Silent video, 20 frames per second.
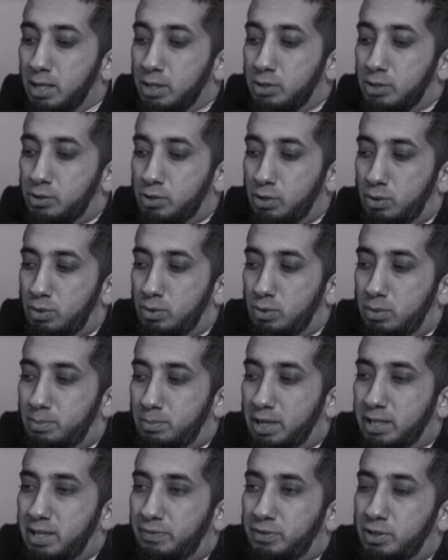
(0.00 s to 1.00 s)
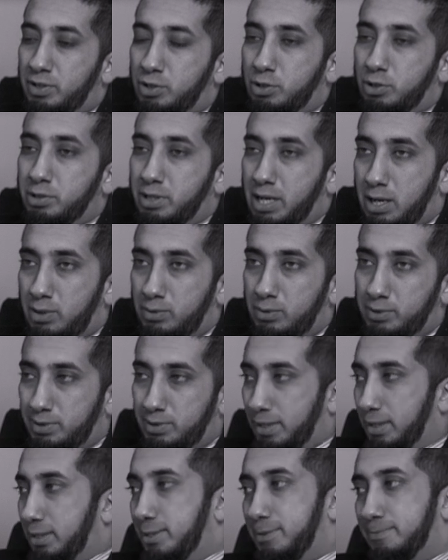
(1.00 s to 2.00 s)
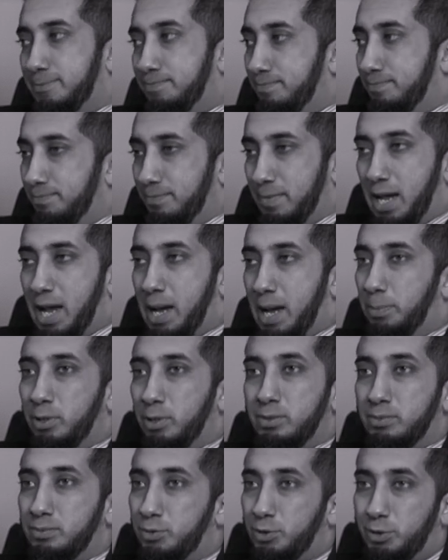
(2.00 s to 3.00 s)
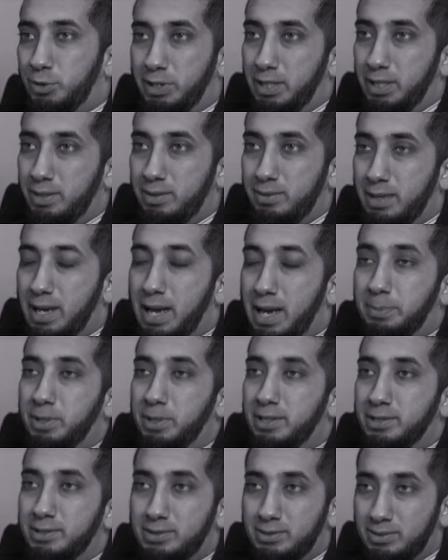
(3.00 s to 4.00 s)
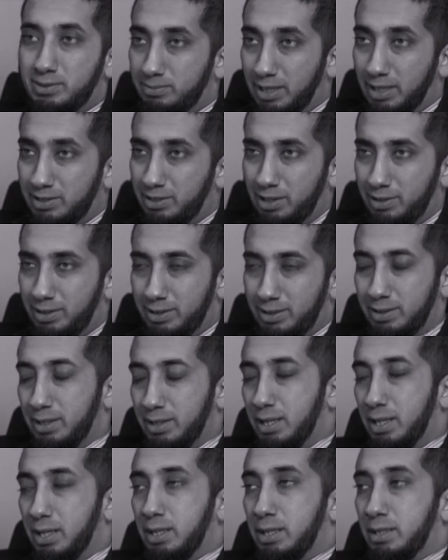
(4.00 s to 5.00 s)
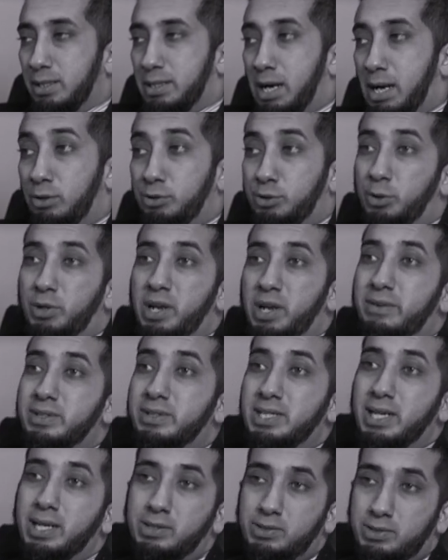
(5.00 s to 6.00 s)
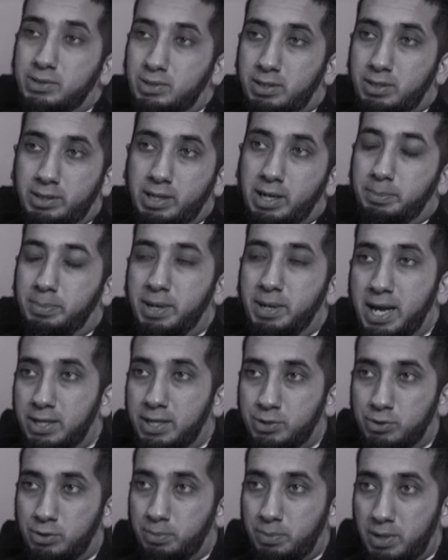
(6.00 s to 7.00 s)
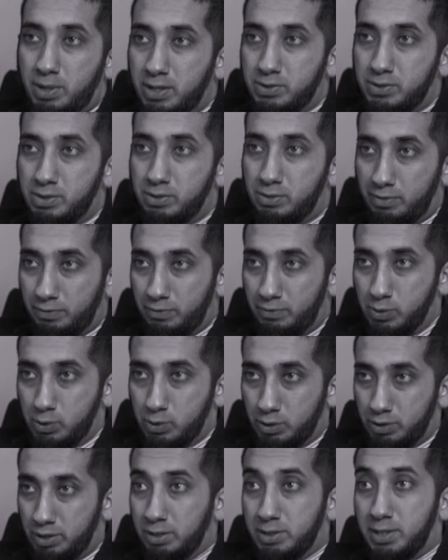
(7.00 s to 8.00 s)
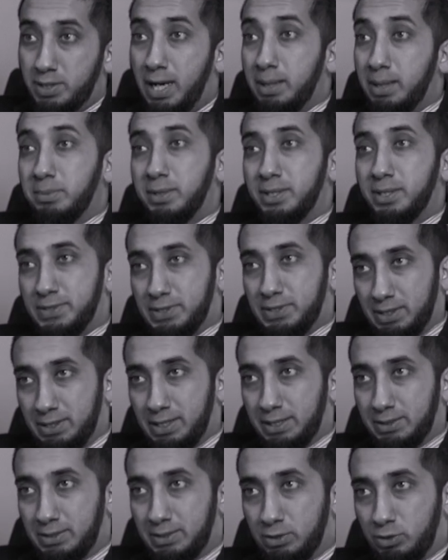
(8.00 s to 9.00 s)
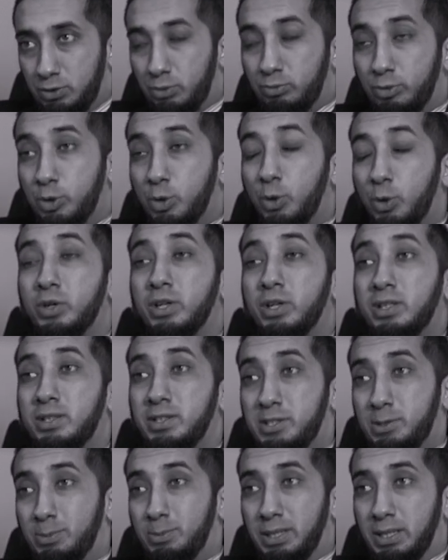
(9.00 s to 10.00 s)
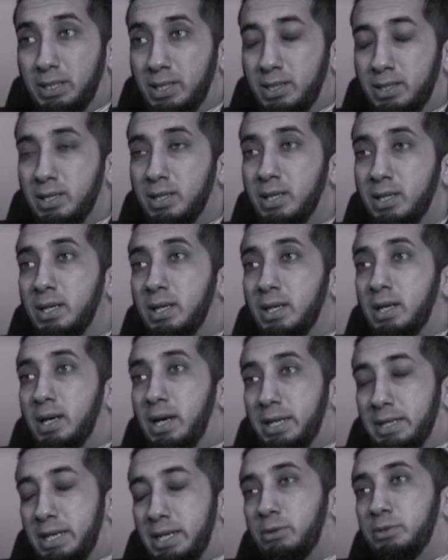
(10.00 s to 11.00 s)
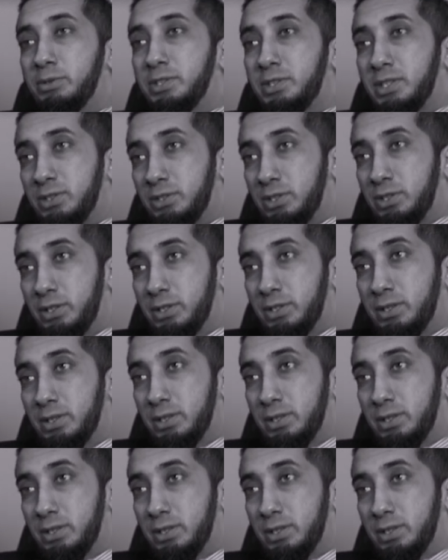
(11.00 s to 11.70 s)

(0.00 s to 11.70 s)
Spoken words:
So by definition, nouns like apple, tree, happiness, etc. Nouns don't have a tense. They're not past or present or future. They're timeless in that sense. So rhetorically speaking, a noun is considered